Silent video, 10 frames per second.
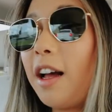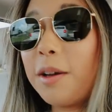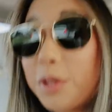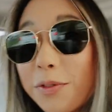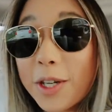I
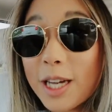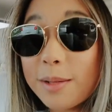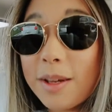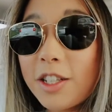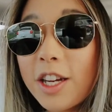also forgot
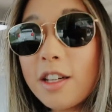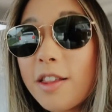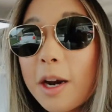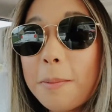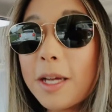to mention
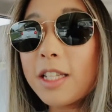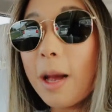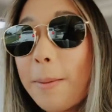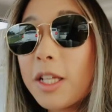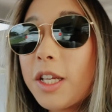that I picked
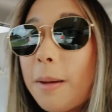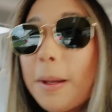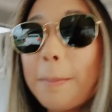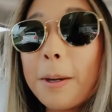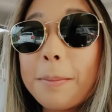up
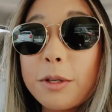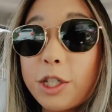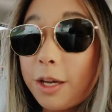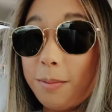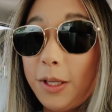some purple
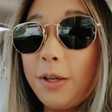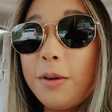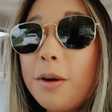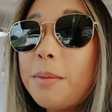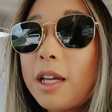
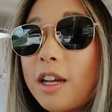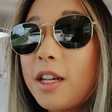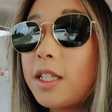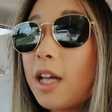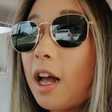shampoo
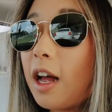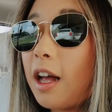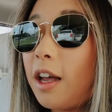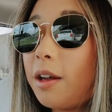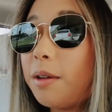because
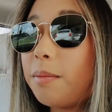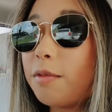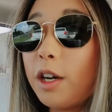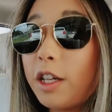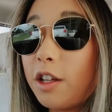I'm
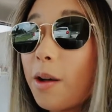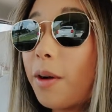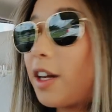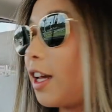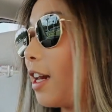running low
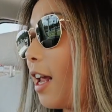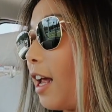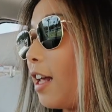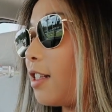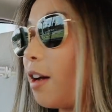on it
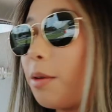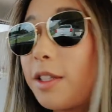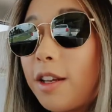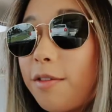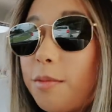and I
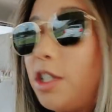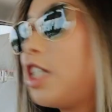always get it from